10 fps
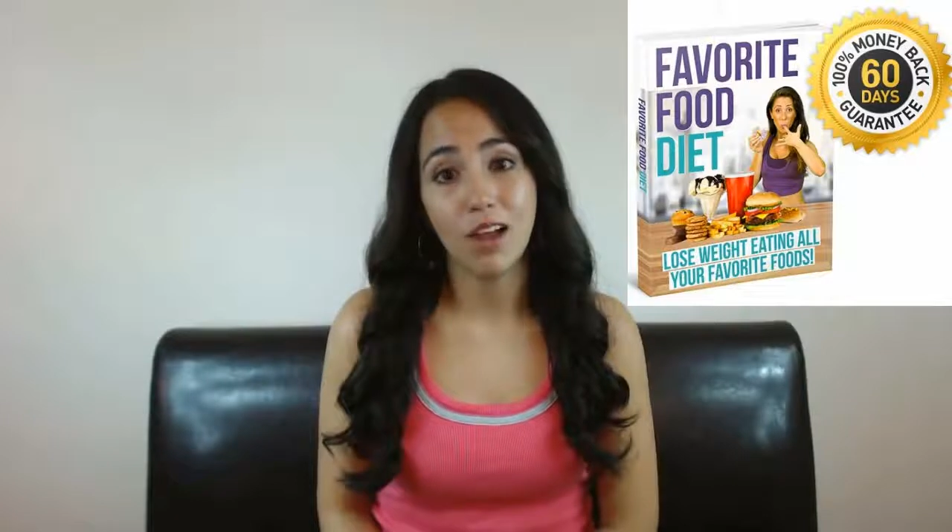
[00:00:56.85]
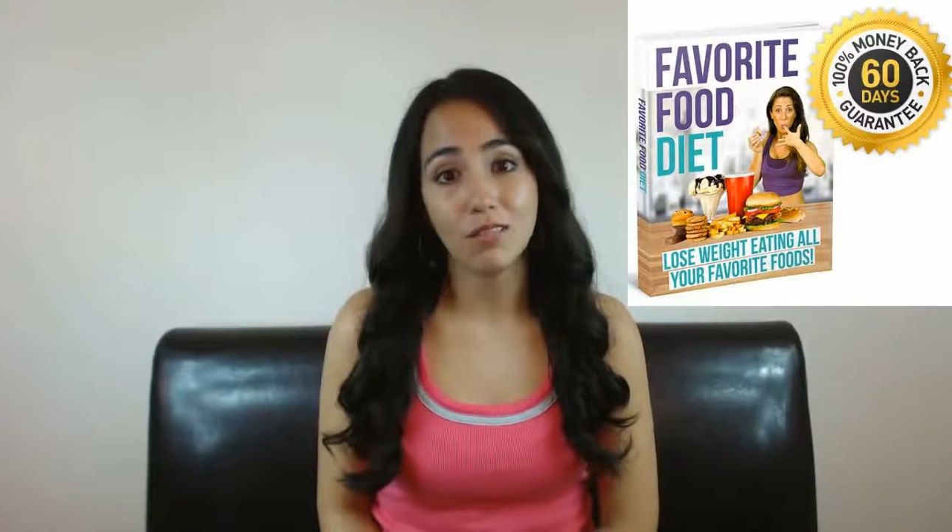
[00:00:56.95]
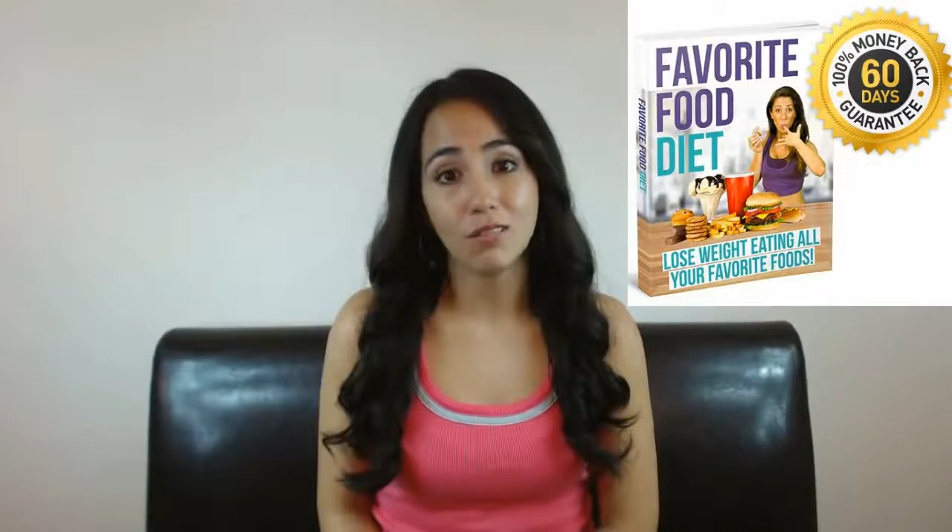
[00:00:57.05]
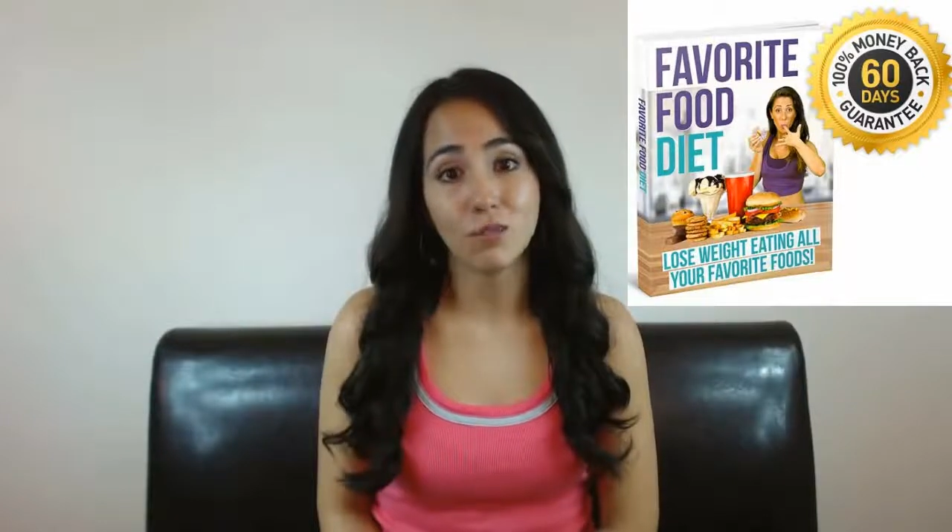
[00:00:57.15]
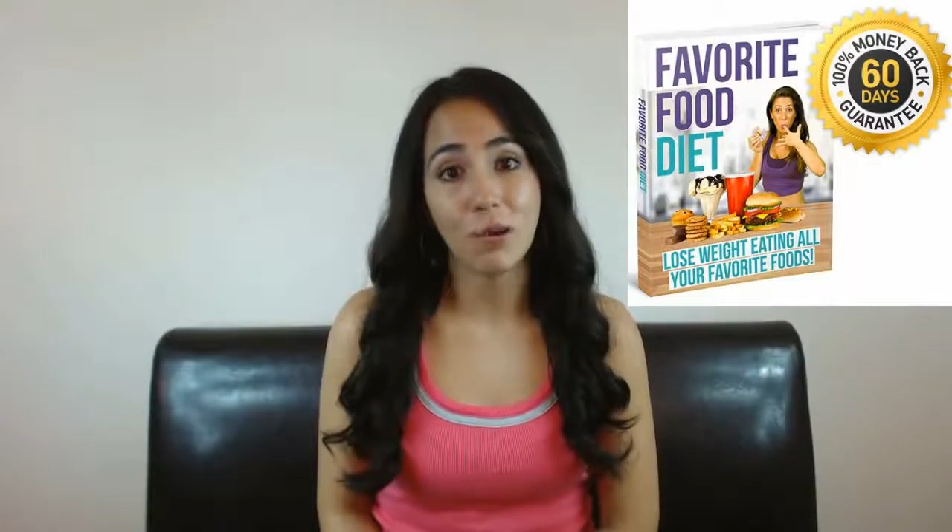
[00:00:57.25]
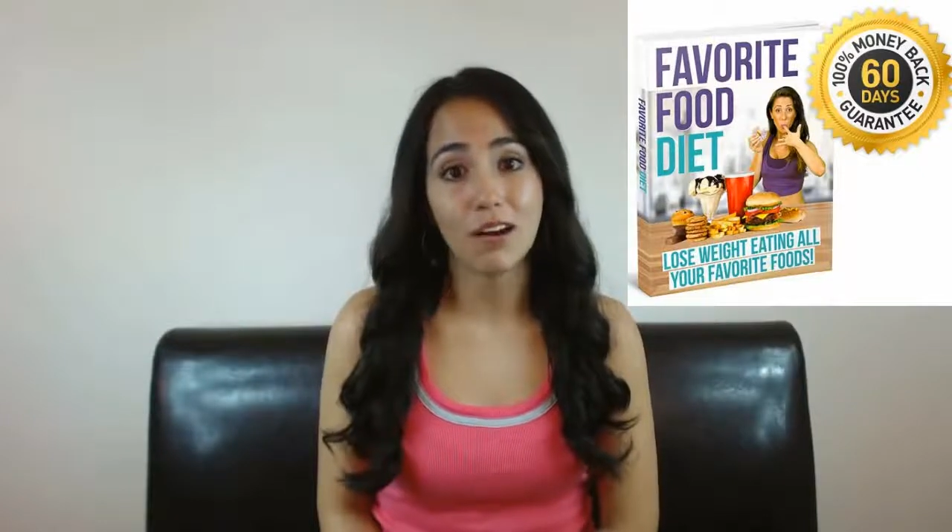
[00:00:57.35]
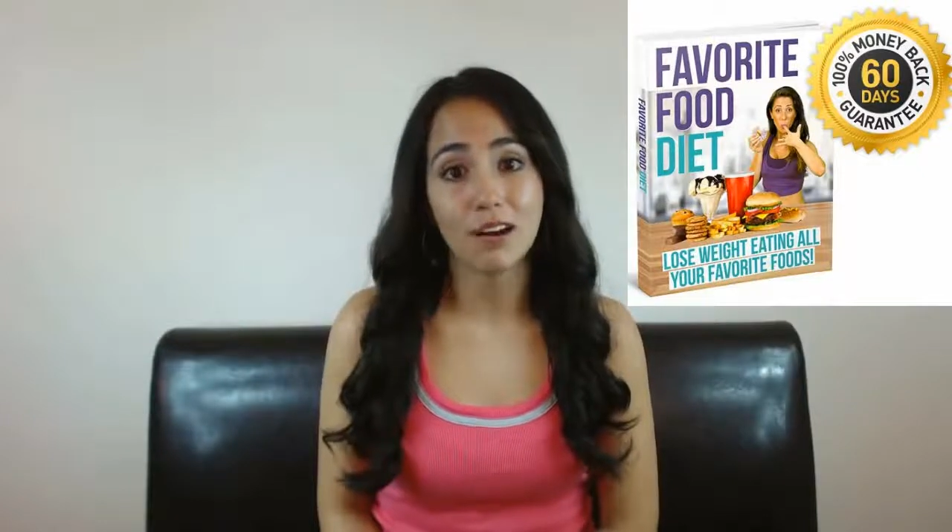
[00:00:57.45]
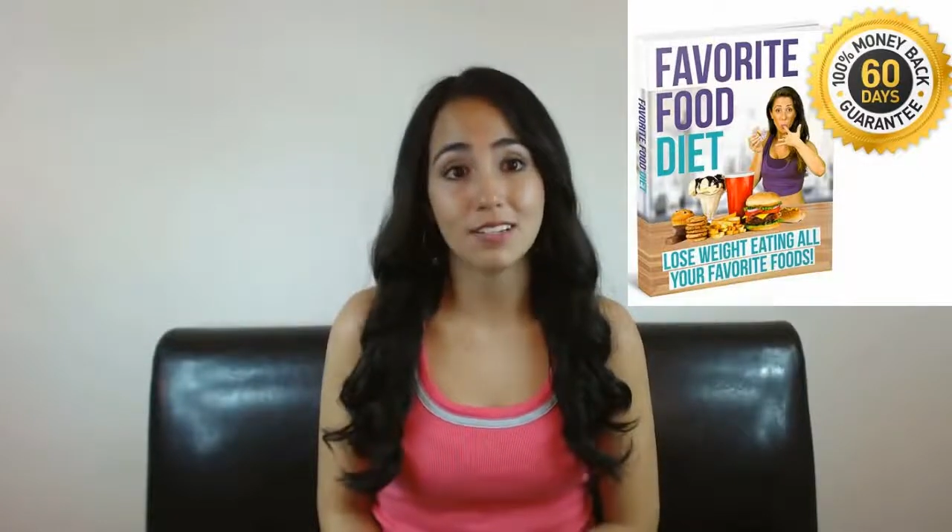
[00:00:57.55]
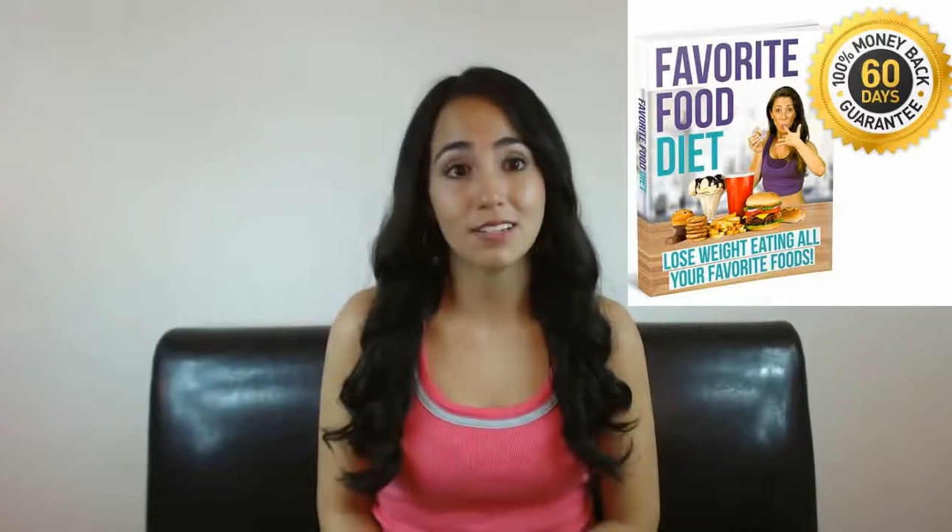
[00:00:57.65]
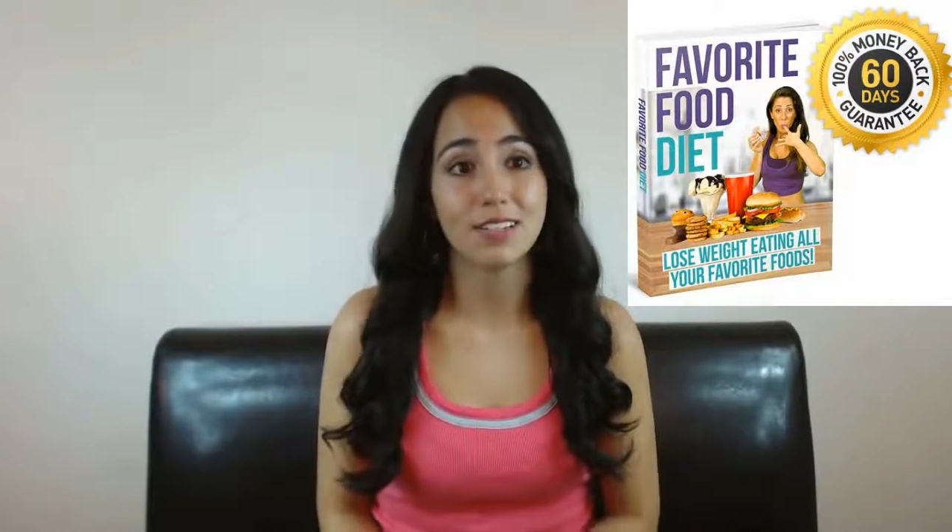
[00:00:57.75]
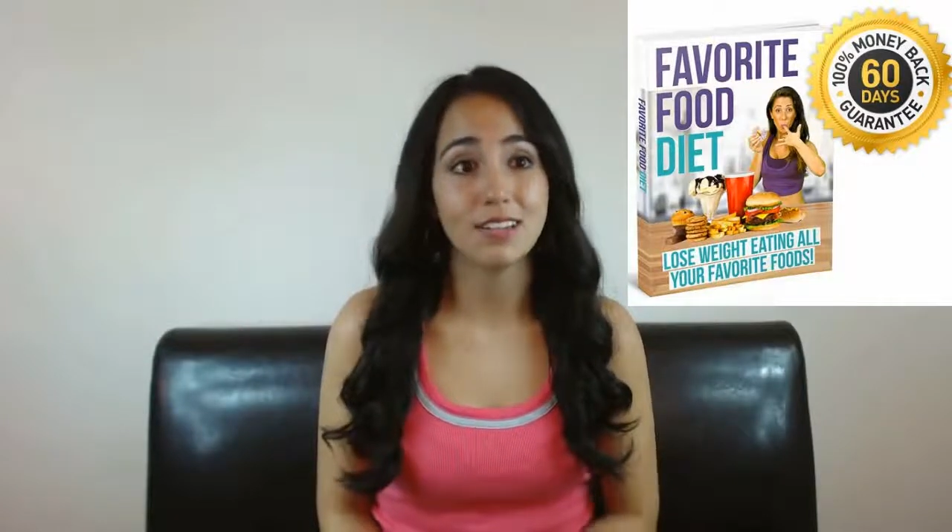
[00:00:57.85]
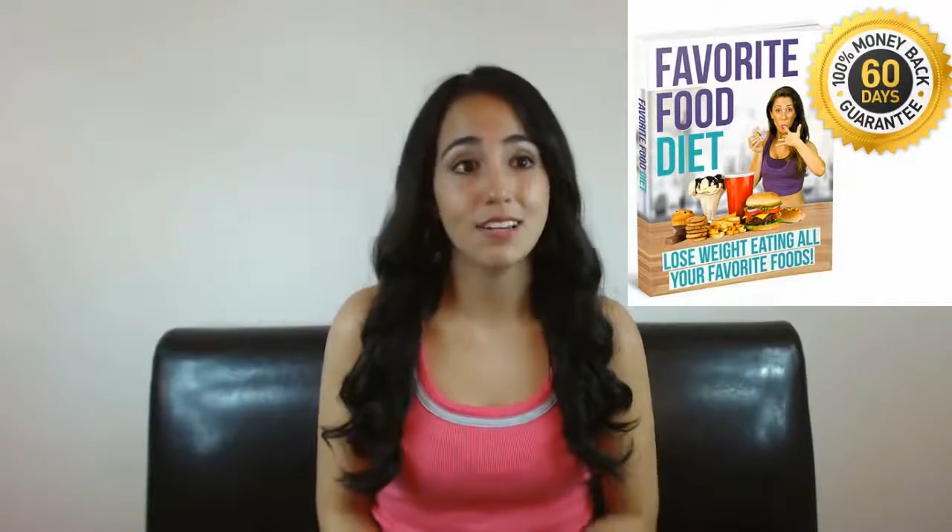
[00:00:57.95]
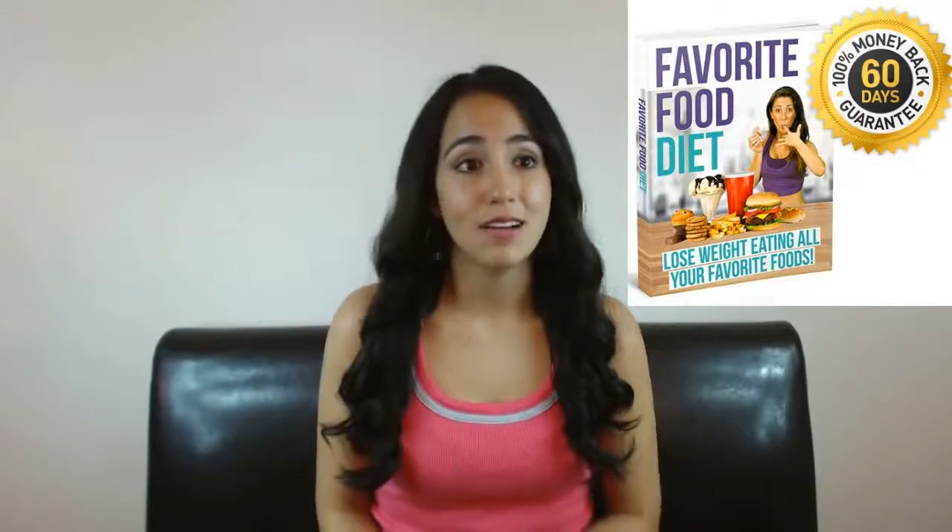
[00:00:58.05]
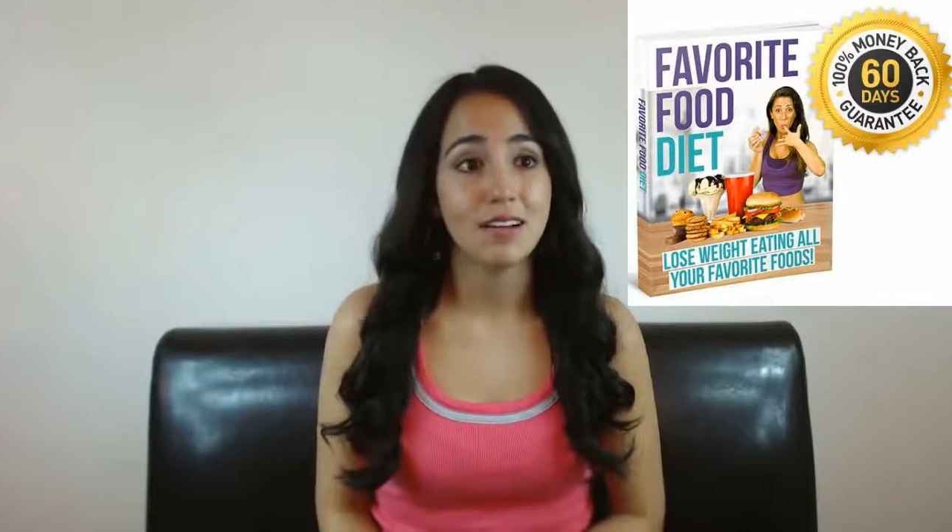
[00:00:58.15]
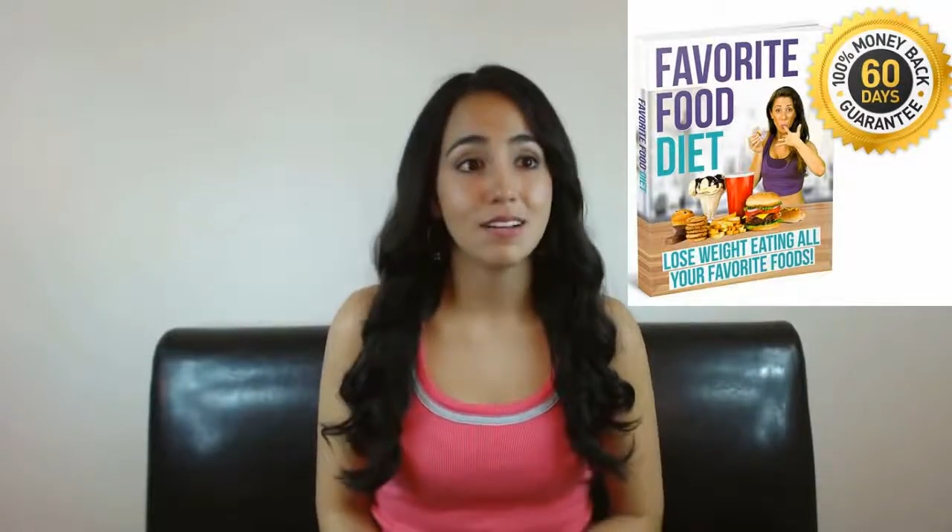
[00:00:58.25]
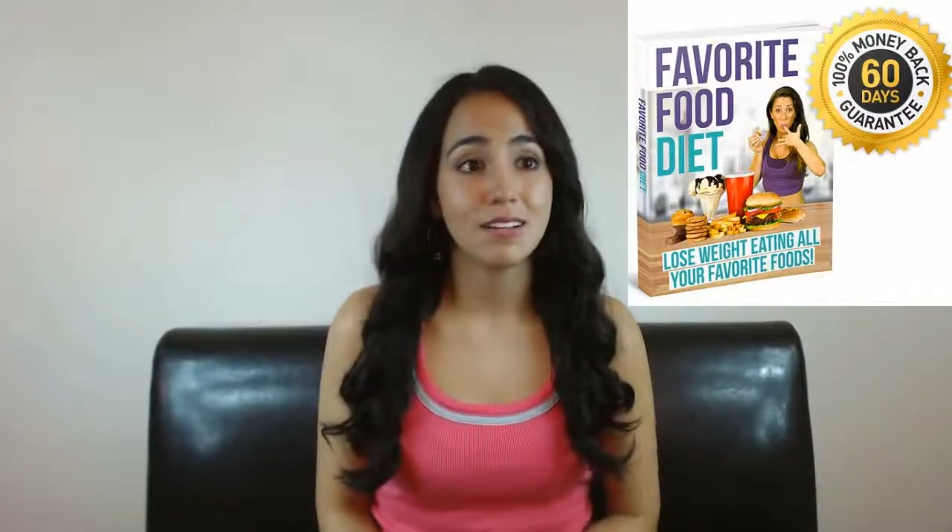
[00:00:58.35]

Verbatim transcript: yeah, this product is